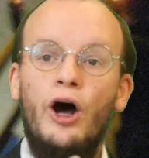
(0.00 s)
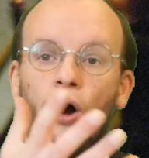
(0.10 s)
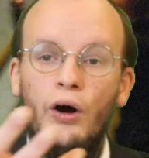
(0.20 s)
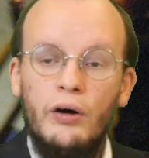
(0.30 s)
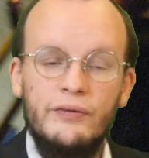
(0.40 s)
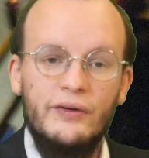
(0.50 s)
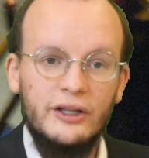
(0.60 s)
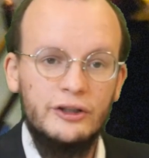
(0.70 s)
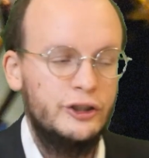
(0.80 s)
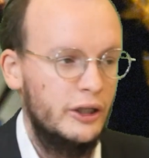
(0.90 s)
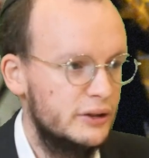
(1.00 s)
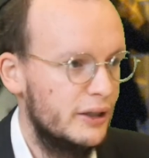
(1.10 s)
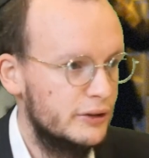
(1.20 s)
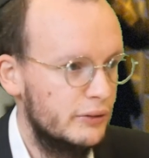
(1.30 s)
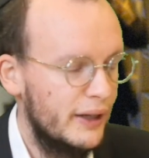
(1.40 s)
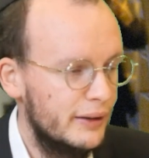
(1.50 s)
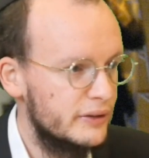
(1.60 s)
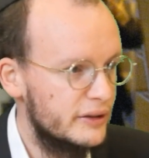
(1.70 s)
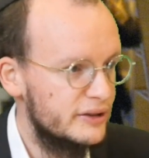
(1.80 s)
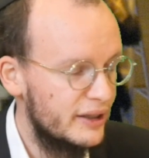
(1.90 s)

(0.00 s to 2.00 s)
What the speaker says: over the Gentiles around us.